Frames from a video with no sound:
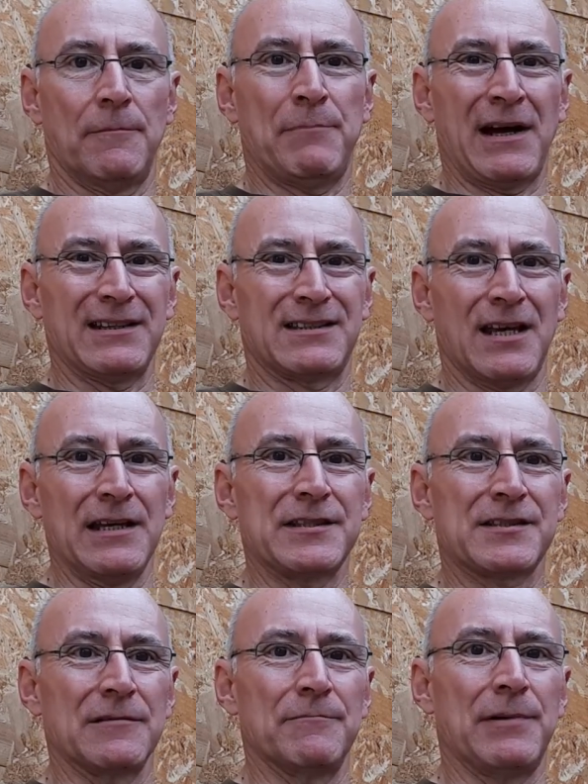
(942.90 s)
bad
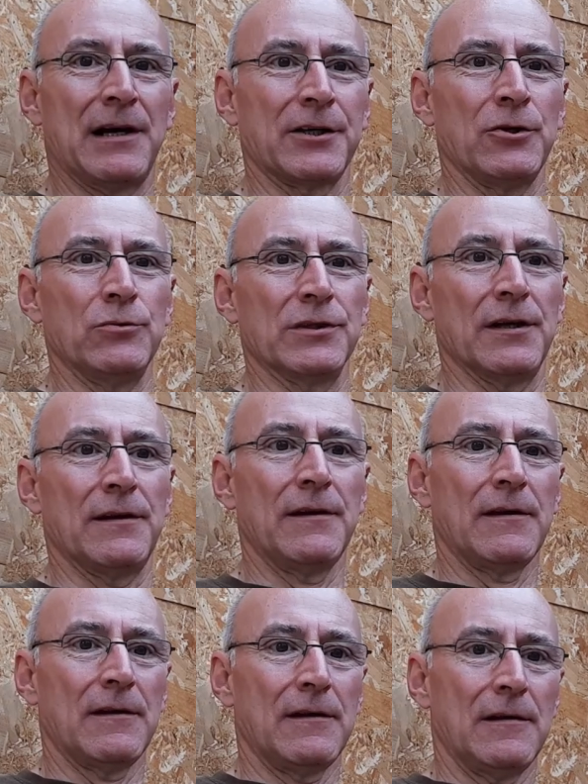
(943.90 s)
taste and bad odour,
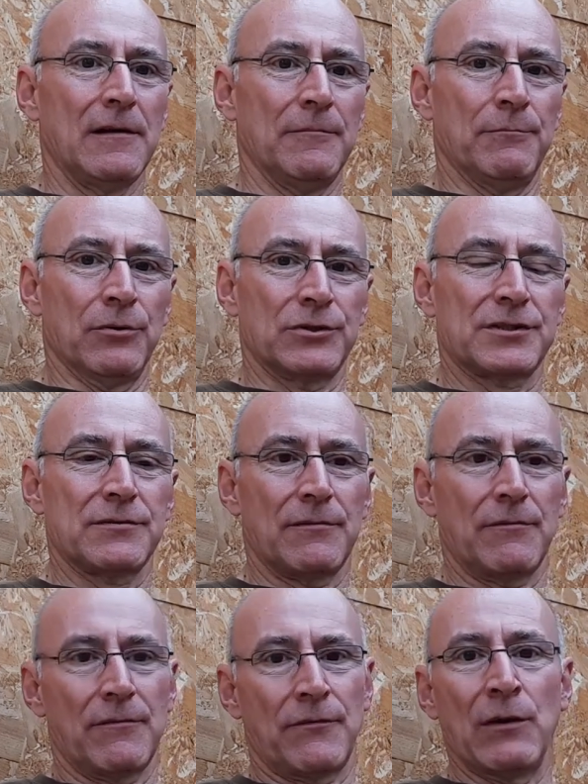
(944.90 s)
but
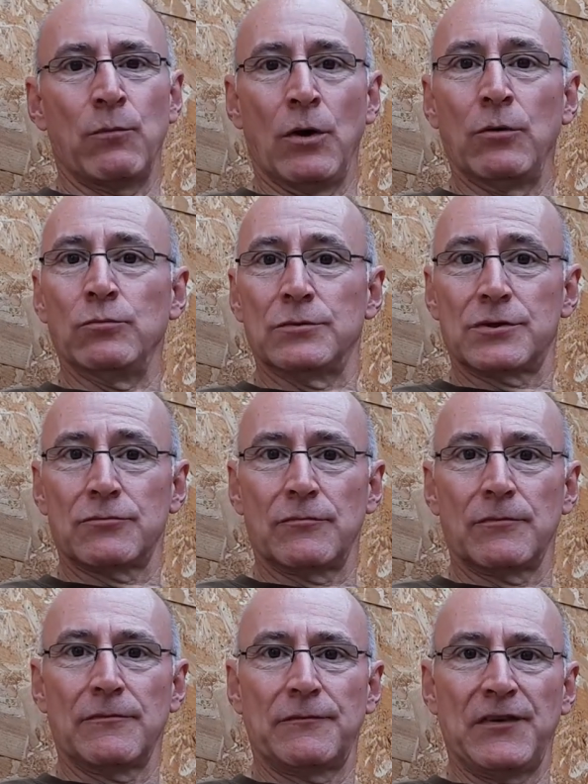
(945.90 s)
they won't
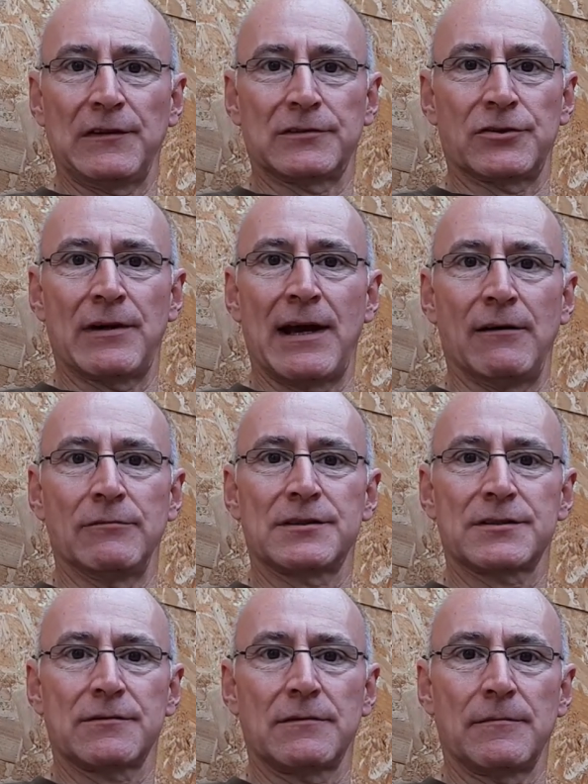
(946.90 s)
filter out
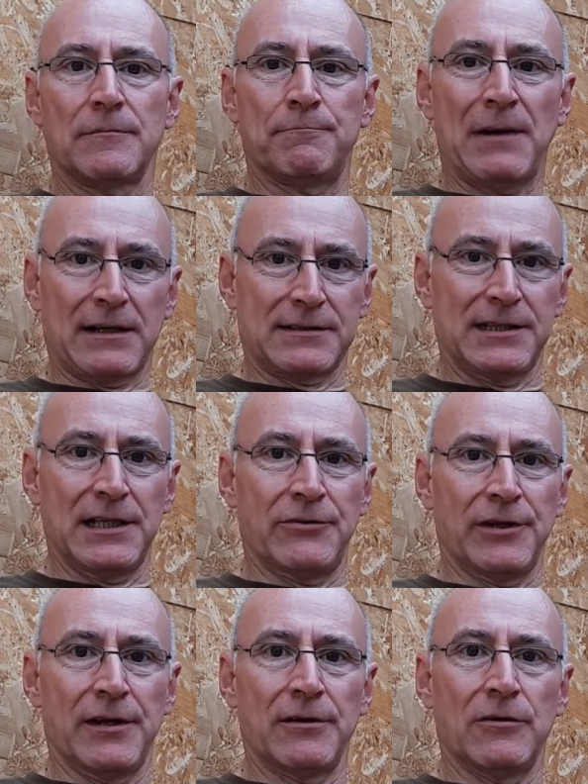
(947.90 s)

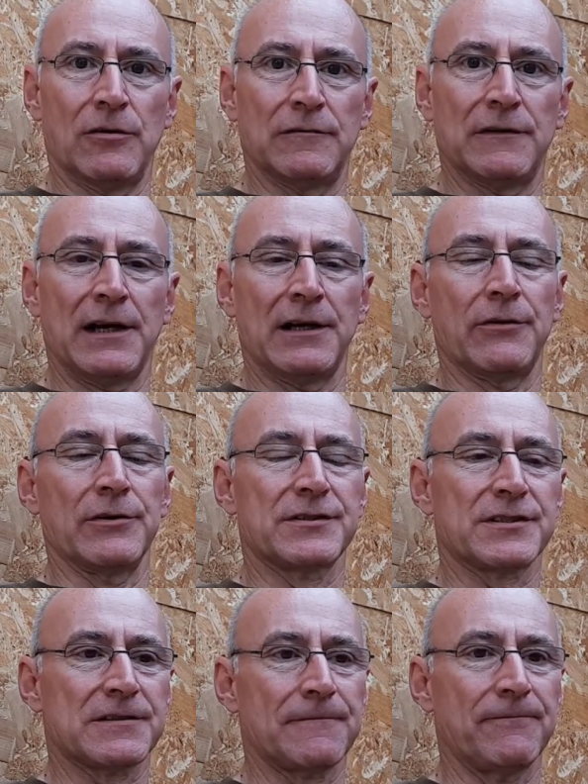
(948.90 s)
bacteria or
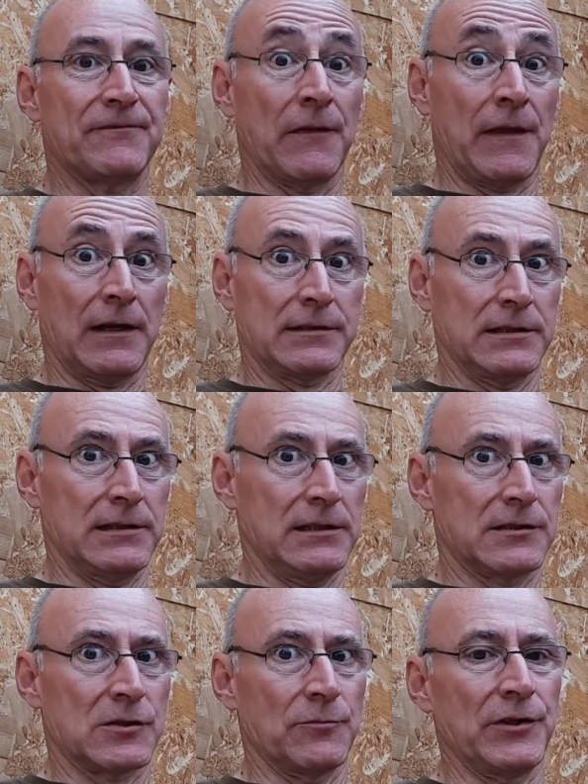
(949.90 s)
virus. For that you need
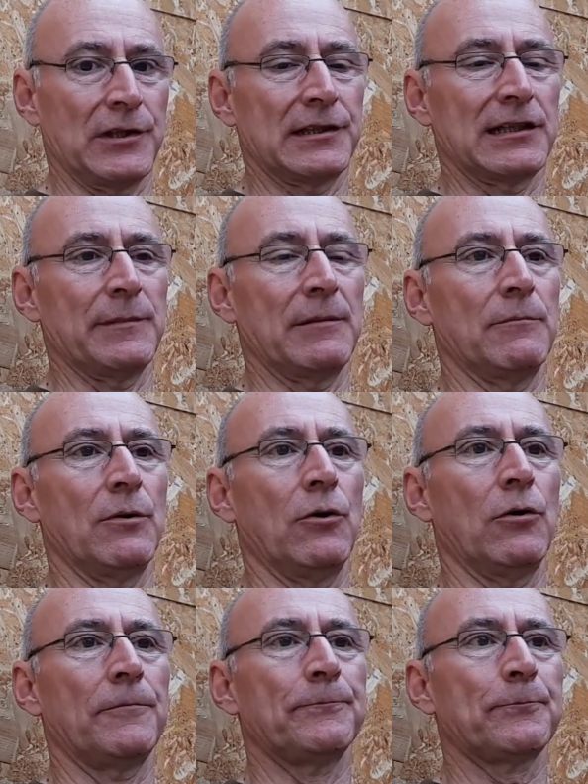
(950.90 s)
something a little bit more